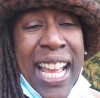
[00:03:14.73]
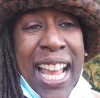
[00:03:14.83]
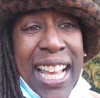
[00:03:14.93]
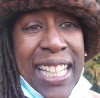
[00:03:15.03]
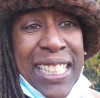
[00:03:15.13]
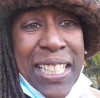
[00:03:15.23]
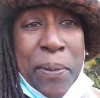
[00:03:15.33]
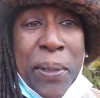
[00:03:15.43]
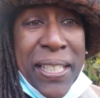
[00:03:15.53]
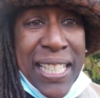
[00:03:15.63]
and it
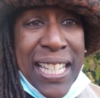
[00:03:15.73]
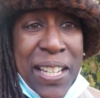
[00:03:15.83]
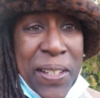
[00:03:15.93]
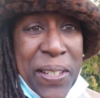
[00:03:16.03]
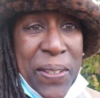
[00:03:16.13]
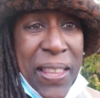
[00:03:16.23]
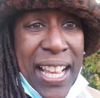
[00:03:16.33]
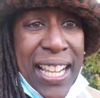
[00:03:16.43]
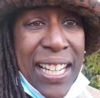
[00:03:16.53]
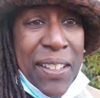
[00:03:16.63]
will continue to do
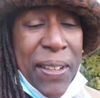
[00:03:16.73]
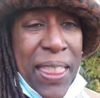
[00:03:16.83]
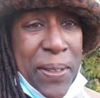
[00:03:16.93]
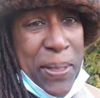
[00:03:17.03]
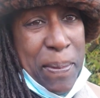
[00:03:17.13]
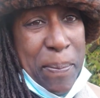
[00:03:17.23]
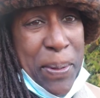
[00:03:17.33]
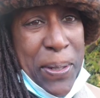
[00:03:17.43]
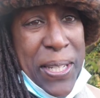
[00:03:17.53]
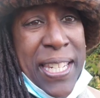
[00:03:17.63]
that with those
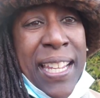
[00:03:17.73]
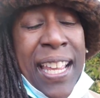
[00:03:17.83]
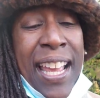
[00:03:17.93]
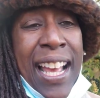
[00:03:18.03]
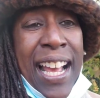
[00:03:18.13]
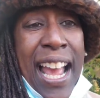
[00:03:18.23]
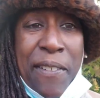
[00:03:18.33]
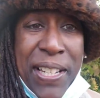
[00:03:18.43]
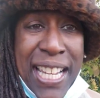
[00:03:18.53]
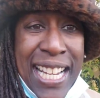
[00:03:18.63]
members
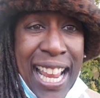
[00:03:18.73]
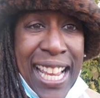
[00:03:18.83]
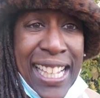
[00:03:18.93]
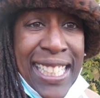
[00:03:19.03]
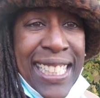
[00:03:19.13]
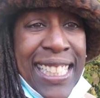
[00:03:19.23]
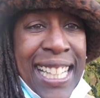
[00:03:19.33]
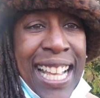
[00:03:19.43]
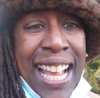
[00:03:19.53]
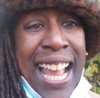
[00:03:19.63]
every Sunday,
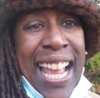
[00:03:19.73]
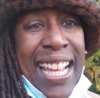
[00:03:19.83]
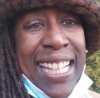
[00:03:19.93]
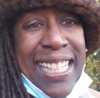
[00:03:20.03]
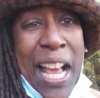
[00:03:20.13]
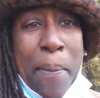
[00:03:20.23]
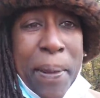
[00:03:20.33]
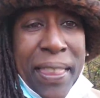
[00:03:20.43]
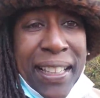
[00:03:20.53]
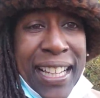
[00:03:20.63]
and I'll
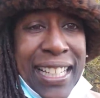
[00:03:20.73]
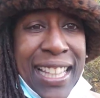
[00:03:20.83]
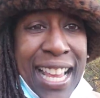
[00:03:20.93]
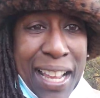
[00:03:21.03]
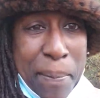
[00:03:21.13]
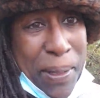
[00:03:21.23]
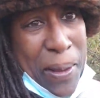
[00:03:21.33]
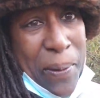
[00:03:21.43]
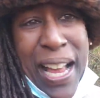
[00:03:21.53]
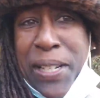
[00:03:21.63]
put the link to that
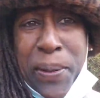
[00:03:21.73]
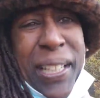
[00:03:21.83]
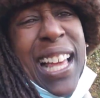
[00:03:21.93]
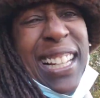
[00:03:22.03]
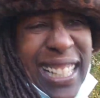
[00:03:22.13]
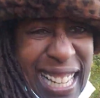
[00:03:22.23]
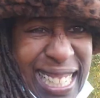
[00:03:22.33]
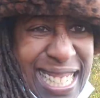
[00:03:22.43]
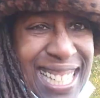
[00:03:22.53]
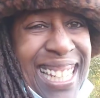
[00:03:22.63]
below. I do a lot of
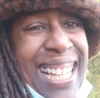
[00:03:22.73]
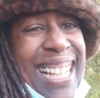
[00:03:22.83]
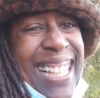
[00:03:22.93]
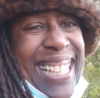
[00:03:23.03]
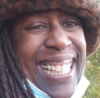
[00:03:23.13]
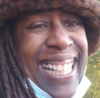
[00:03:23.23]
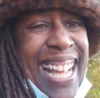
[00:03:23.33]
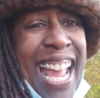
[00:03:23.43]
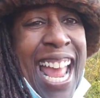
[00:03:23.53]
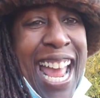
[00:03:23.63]
links.
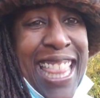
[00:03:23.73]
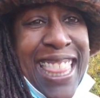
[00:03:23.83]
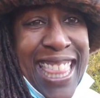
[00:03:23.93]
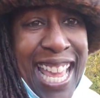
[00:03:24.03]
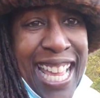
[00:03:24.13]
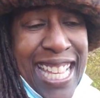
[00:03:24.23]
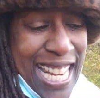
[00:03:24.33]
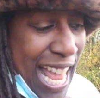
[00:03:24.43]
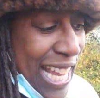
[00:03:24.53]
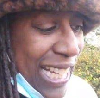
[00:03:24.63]
And then
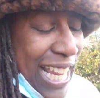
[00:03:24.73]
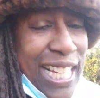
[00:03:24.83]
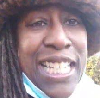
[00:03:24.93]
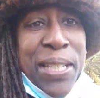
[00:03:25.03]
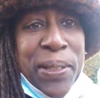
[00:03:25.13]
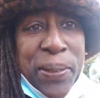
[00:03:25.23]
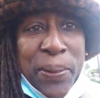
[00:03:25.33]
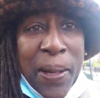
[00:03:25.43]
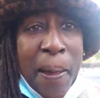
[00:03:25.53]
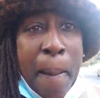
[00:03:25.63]
I'd like to
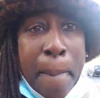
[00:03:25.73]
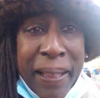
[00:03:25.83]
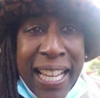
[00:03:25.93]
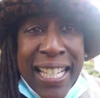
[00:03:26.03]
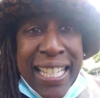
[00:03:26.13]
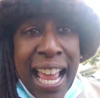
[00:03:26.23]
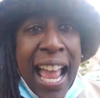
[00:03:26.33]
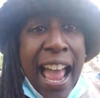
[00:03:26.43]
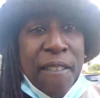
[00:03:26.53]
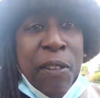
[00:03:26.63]
please
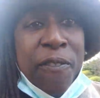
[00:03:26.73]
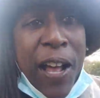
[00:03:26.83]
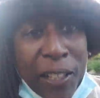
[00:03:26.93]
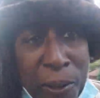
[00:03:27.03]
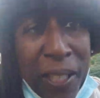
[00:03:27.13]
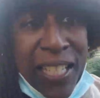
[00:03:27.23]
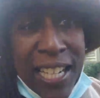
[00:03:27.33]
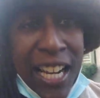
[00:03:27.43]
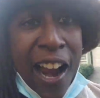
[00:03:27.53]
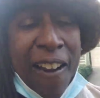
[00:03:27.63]
have you follow the
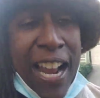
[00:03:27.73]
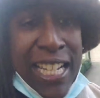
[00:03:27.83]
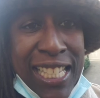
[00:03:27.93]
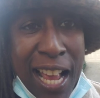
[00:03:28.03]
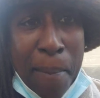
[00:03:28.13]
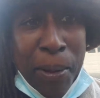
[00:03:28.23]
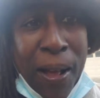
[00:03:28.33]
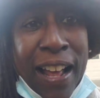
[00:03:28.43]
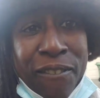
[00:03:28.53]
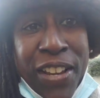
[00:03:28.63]
Chinikari Ensemble
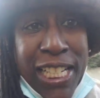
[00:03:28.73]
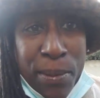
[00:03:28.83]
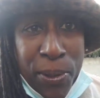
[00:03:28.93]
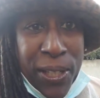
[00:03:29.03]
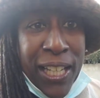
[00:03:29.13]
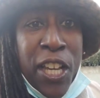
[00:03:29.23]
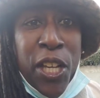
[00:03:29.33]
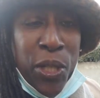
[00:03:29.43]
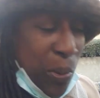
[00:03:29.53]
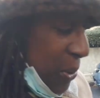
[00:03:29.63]
on Facebook,
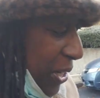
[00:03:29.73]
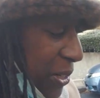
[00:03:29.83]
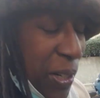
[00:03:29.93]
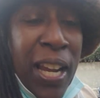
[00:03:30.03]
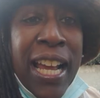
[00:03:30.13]
Twitter,